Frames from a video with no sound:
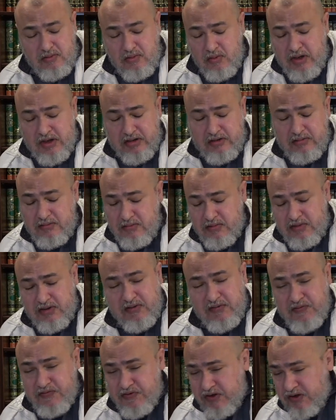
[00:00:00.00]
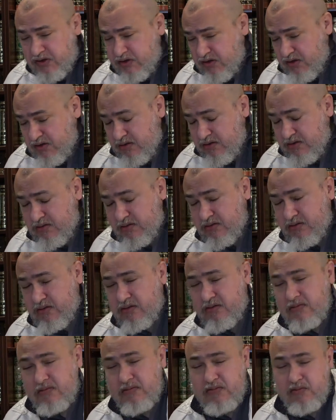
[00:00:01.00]
had converted,
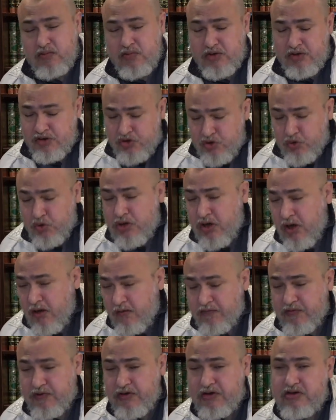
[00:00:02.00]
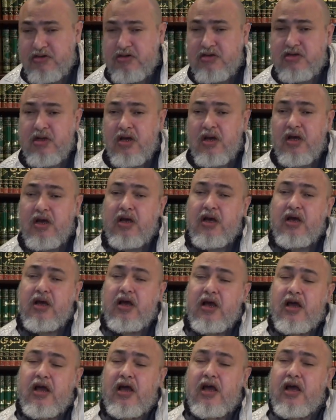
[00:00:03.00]
were new converts,
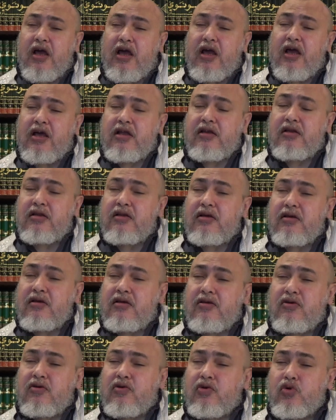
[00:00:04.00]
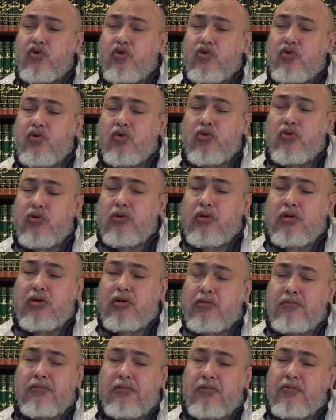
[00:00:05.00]
and who
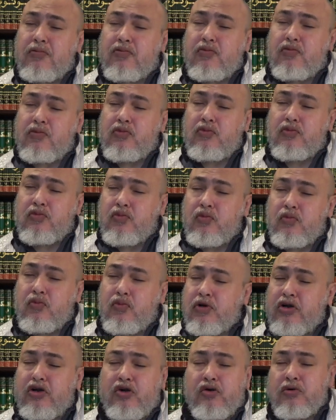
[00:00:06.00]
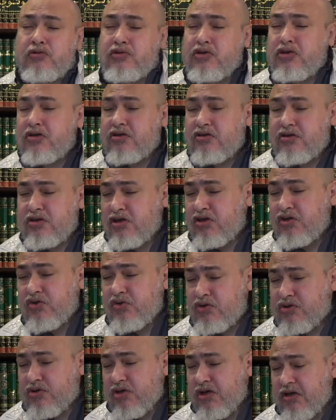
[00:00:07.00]
were going to continue
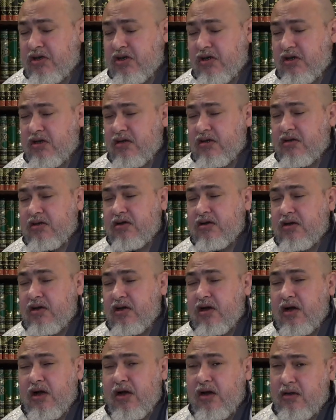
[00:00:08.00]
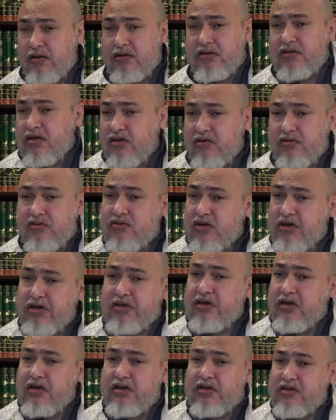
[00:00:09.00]
drinking until
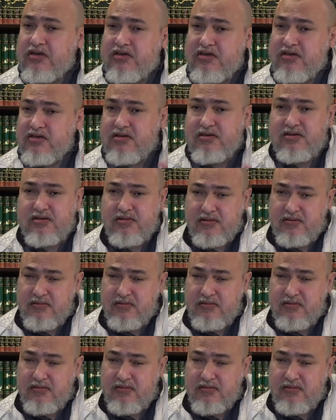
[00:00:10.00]
drinking is,